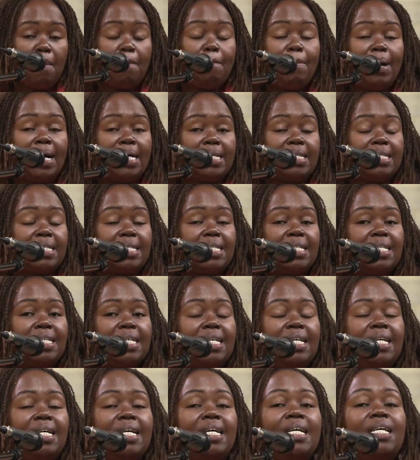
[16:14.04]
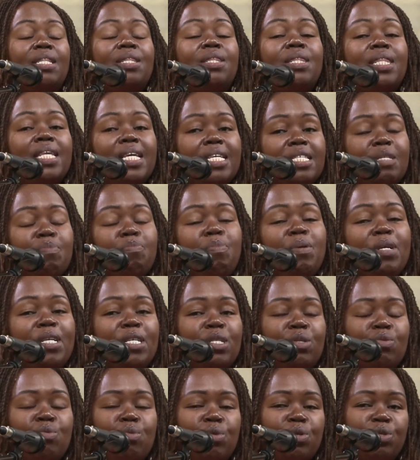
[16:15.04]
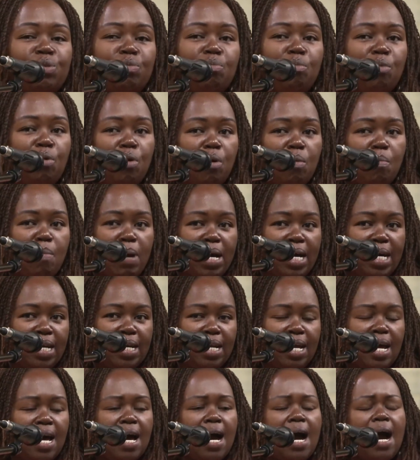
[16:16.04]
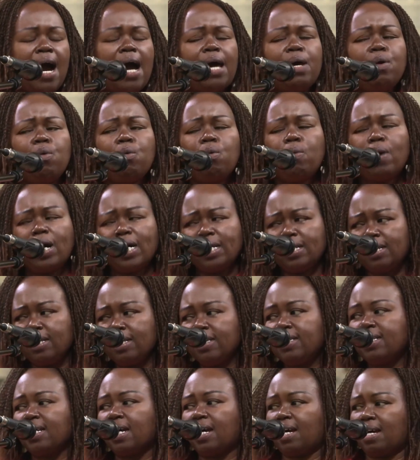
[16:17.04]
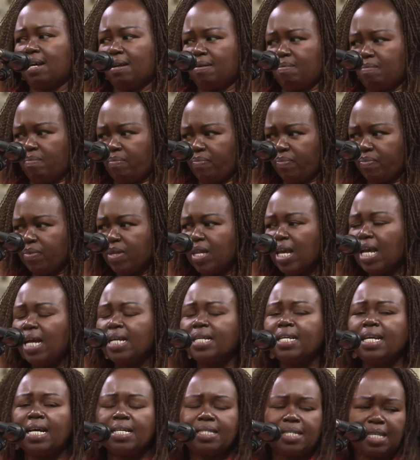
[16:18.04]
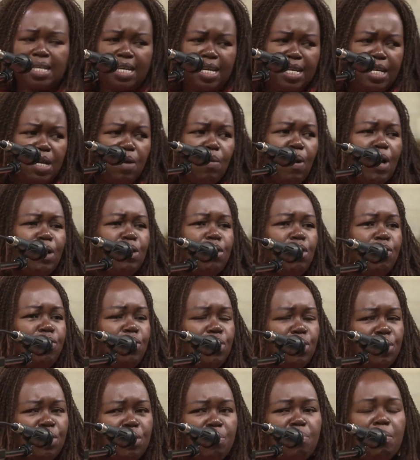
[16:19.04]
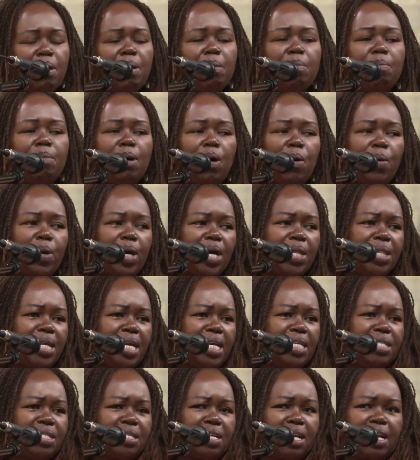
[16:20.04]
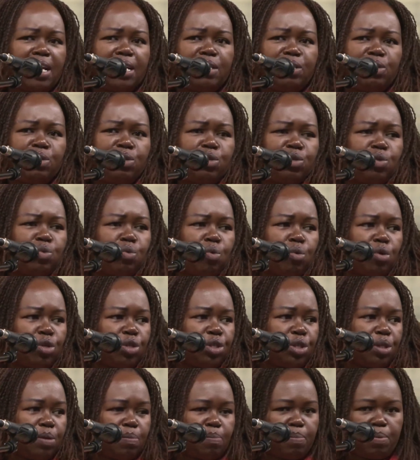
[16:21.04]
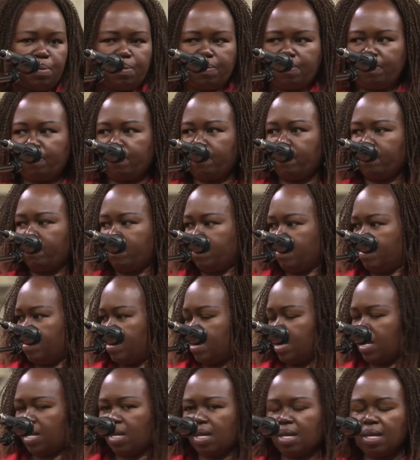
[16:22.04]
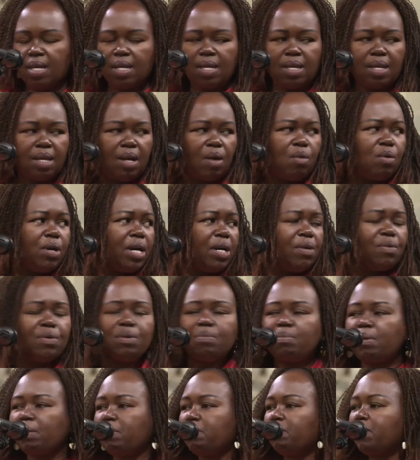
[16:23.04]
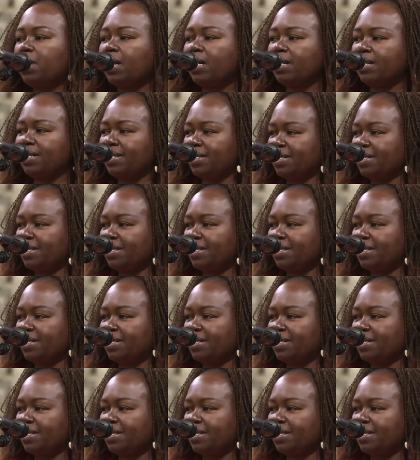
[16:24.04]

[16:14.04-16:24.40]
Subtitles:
But this place was mobile. I wonder, does any one of you remember where the Israelites used to worship? Who can remember?